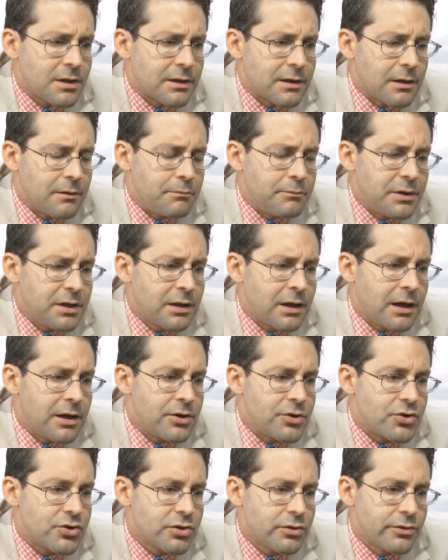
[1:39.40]
like a big
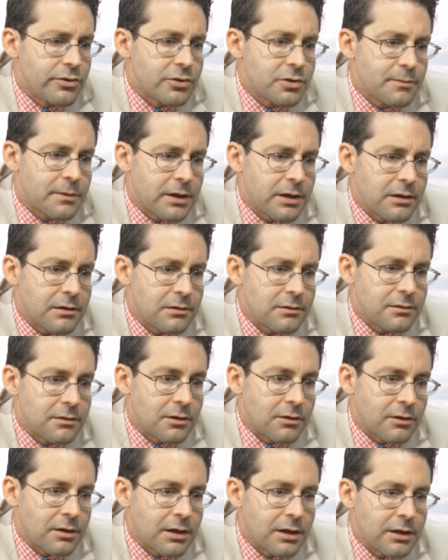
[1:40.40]
head and shoulders pattern.
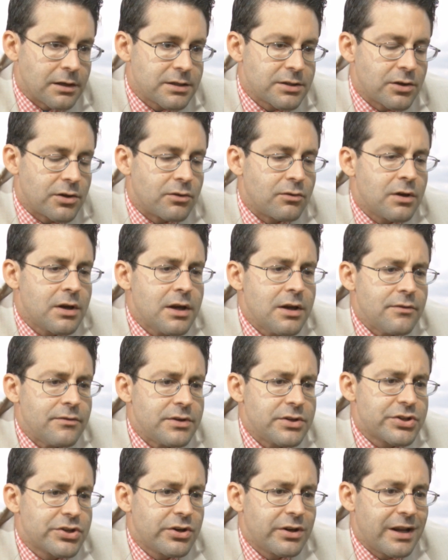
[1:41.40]
Okay, so
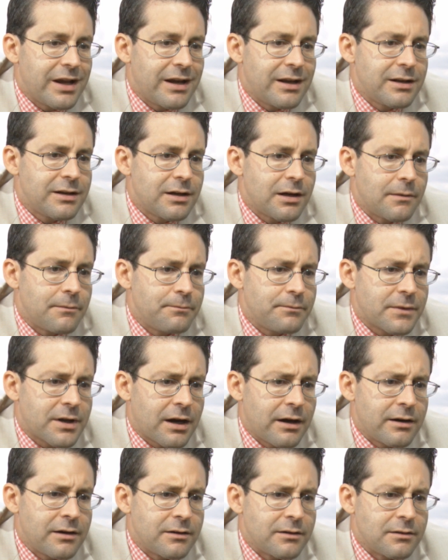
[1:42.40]
this could end up
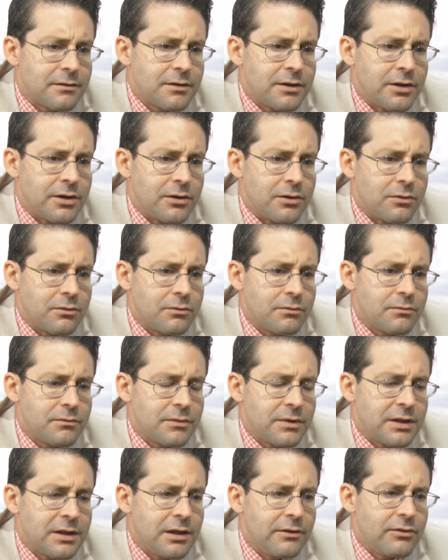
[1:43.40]
kind of, you know,
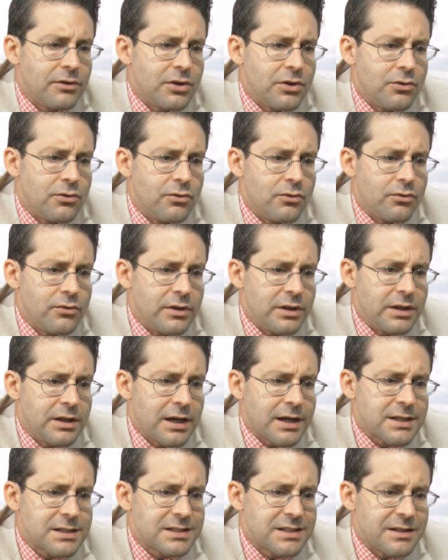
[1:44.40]
giving you the
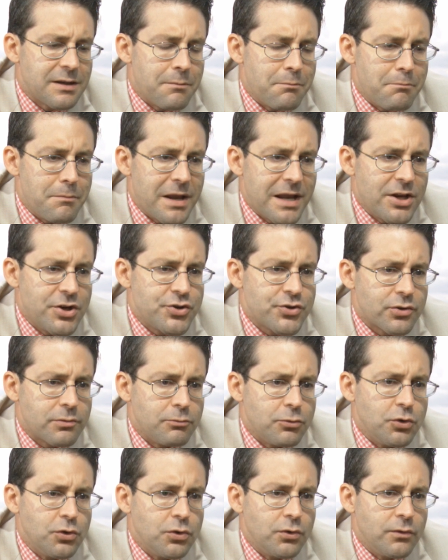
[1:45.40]
next major
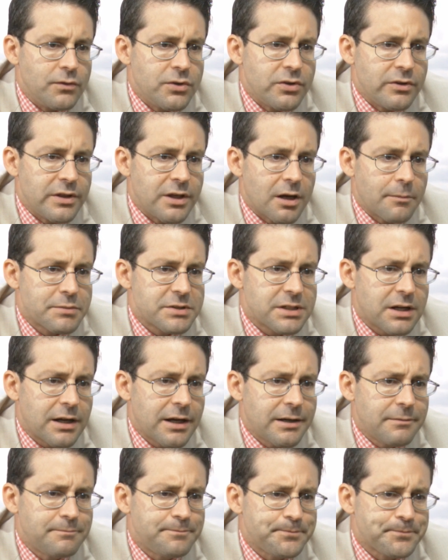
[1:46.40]
move to the
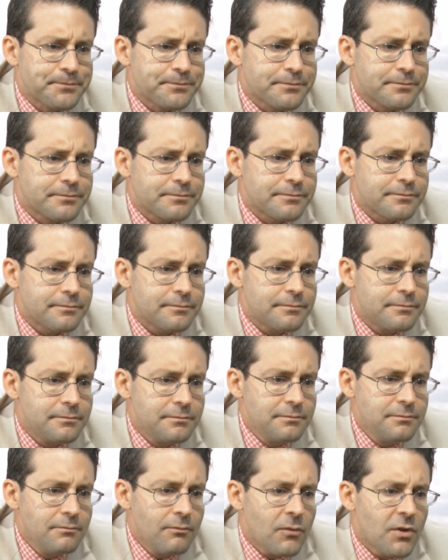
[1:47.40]
upside
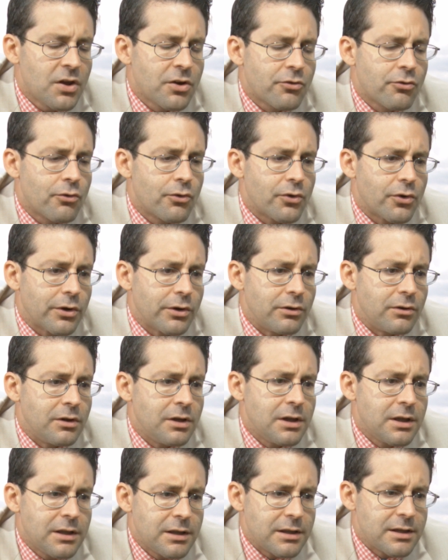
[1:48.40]
in crude oil.
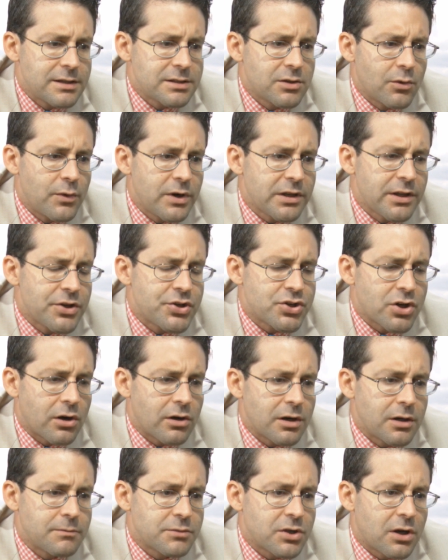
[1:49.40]
This is a weekly
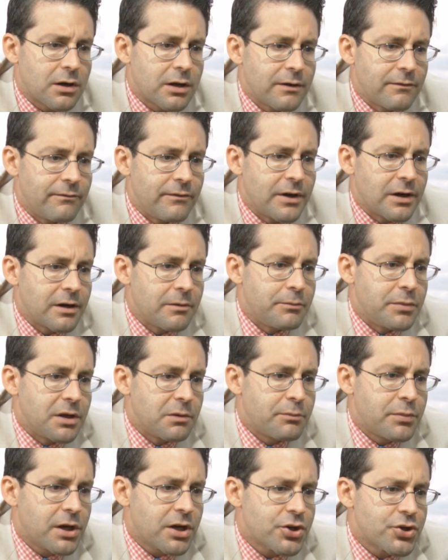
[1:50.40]
chart, and I'm talking very
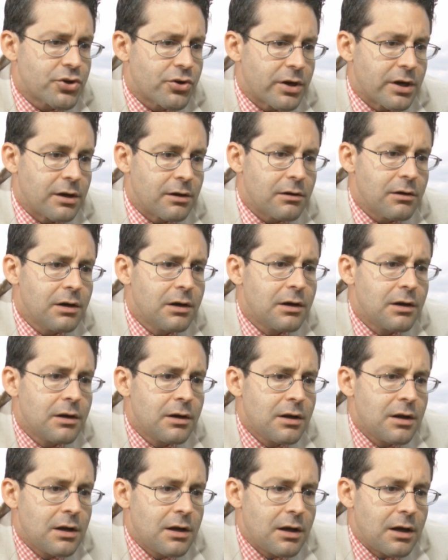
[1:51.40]
big picture here.
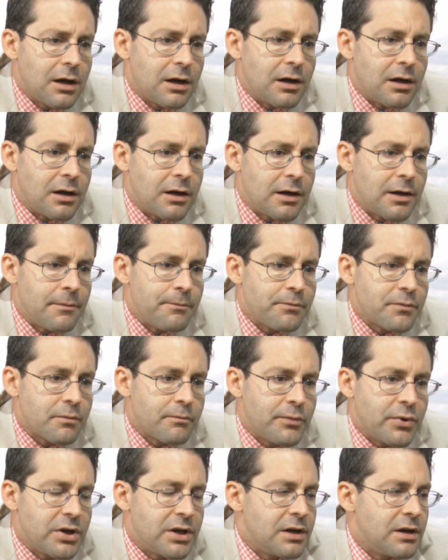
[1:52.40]

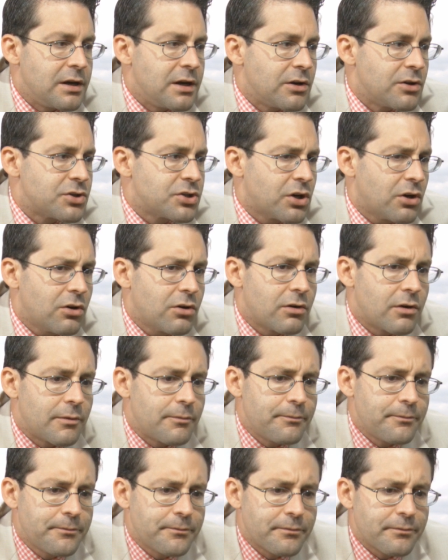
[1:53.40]
Um, but near
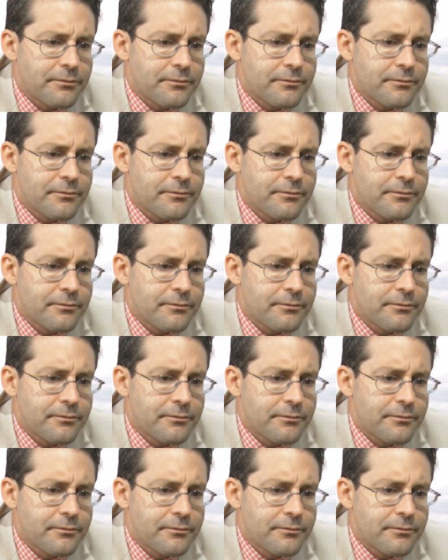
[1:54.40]
term,